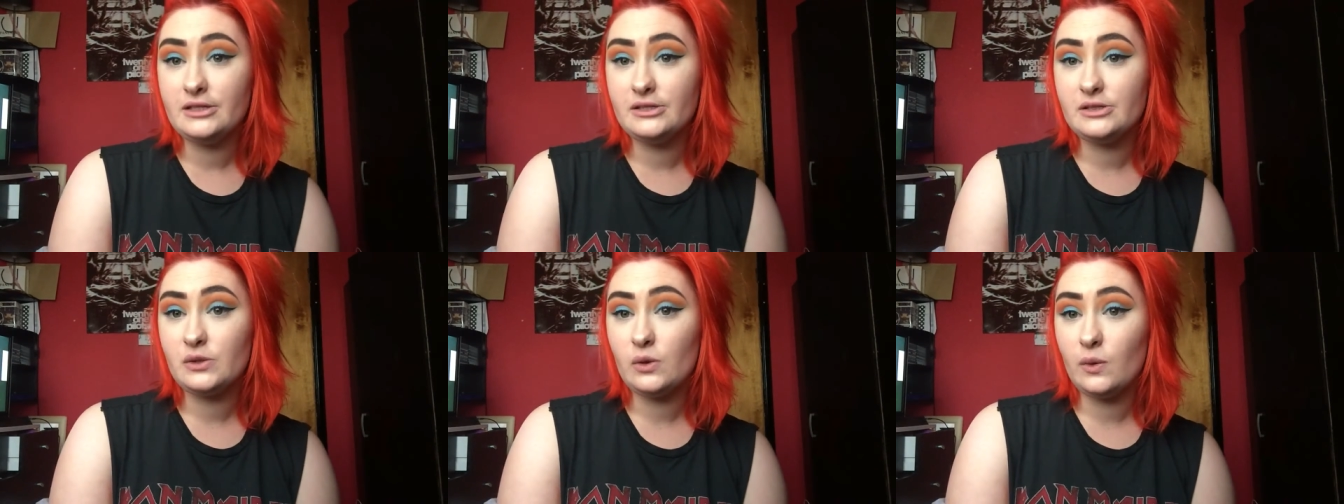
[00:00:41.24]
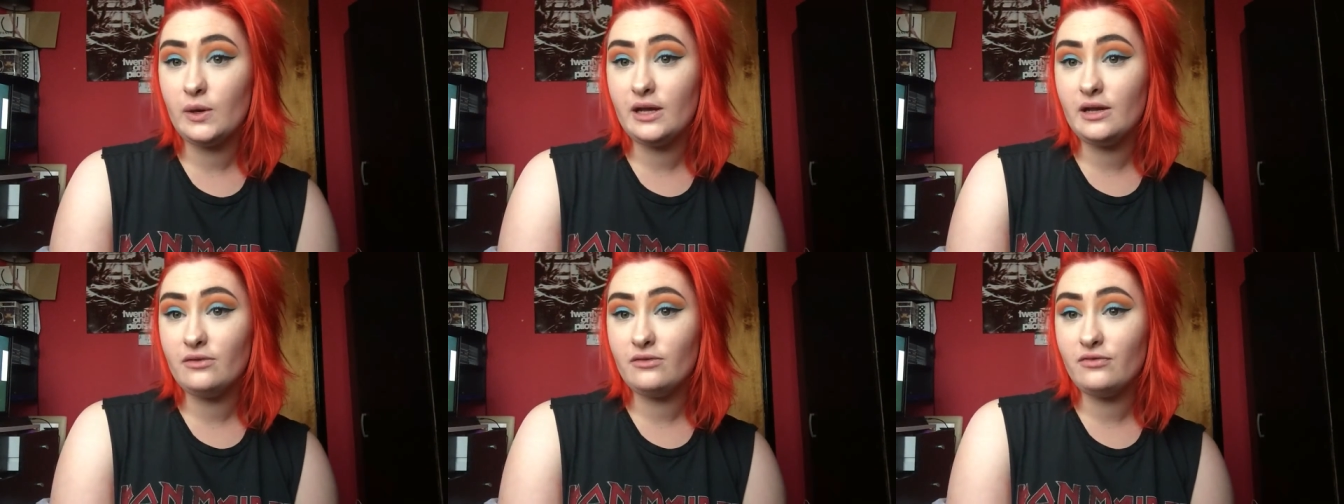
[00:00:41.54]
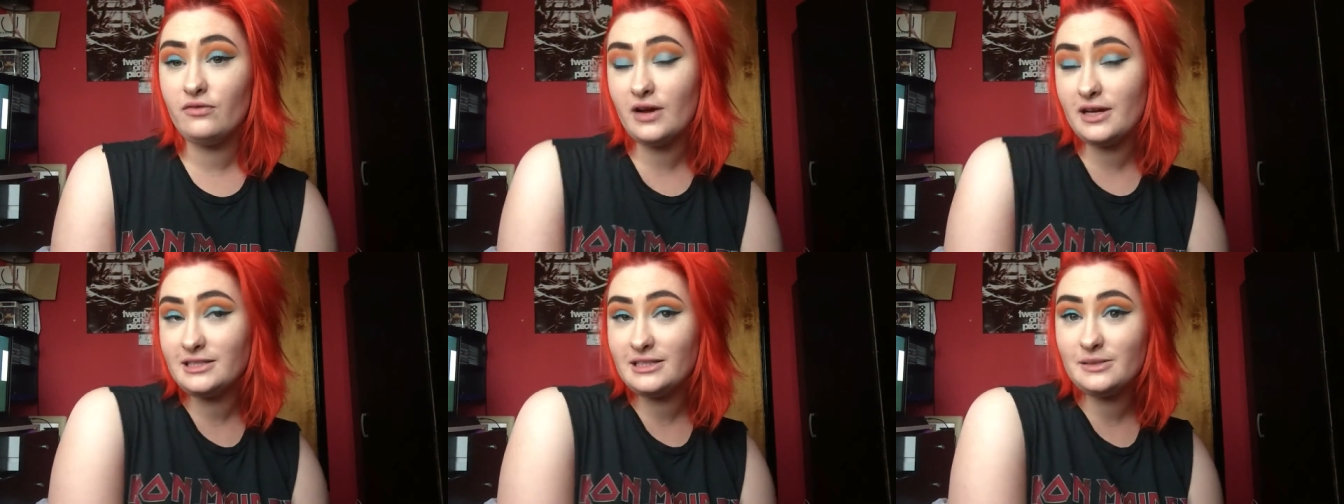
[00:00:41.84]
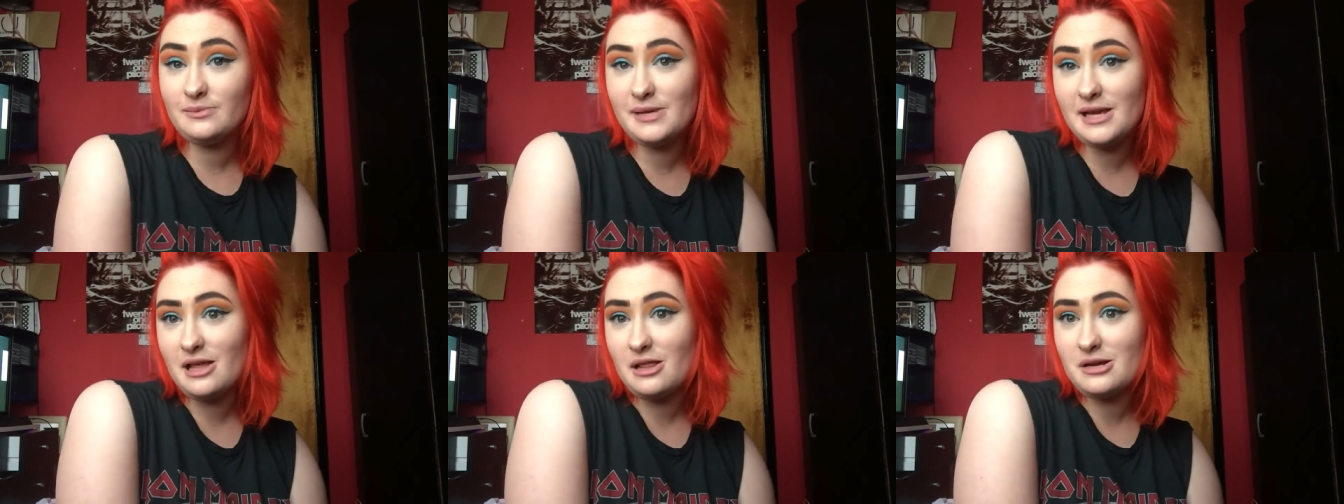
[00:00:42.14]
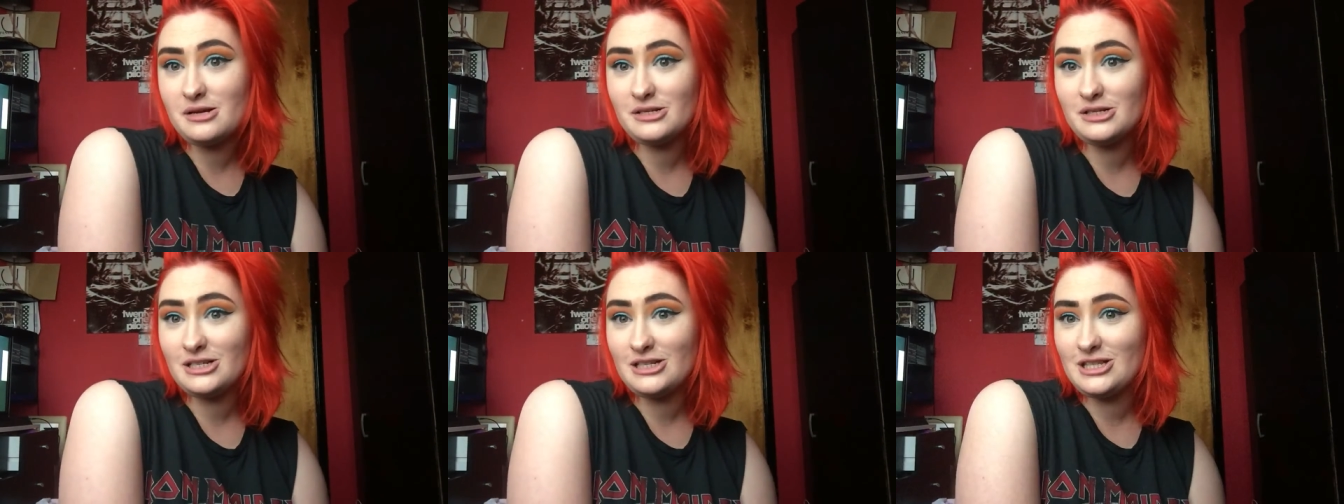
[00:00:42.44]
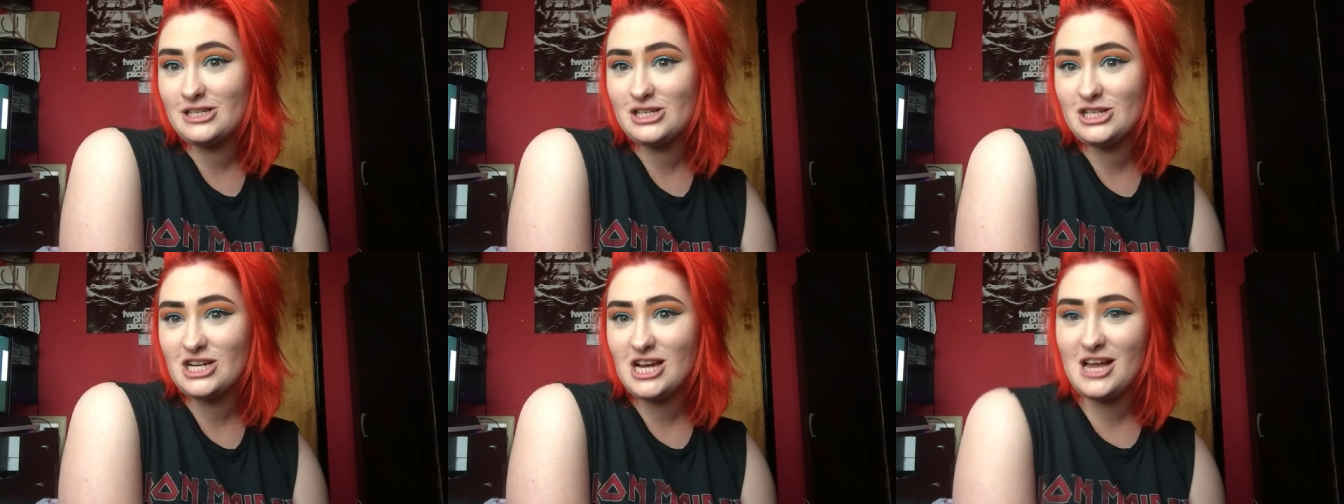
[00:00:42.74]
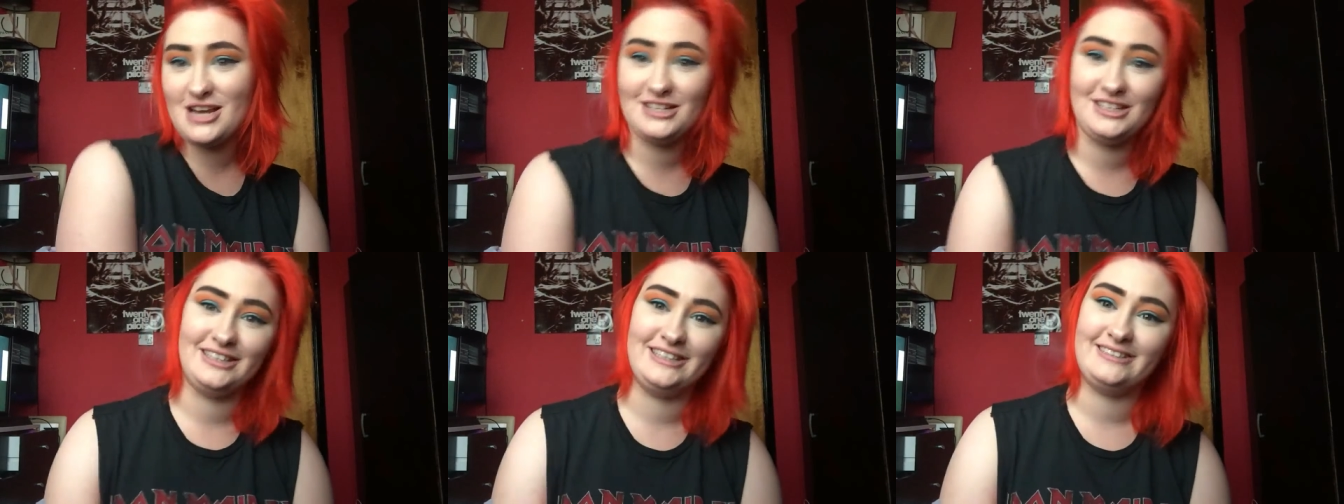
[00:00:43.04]
so he invited me along to the
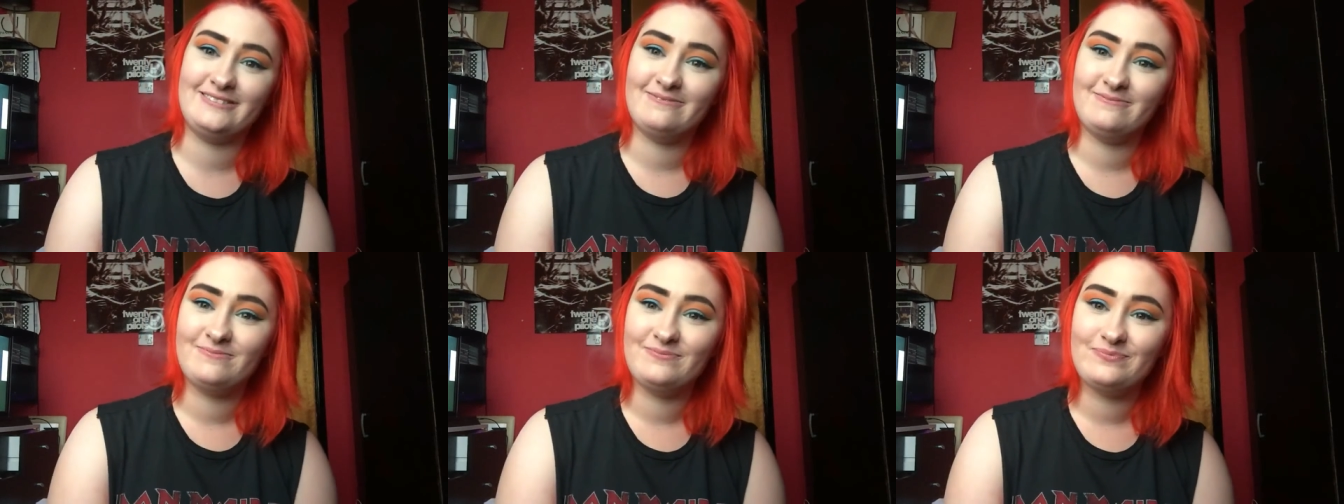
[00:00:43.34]
channel.